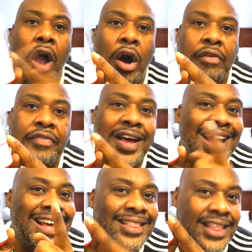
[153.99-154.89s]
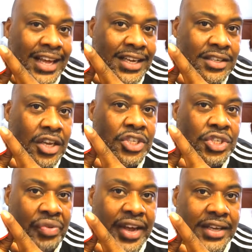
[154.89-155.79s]
of these
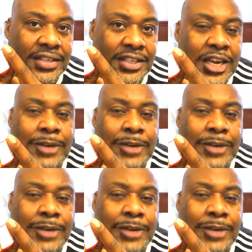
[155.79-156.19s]
drinks.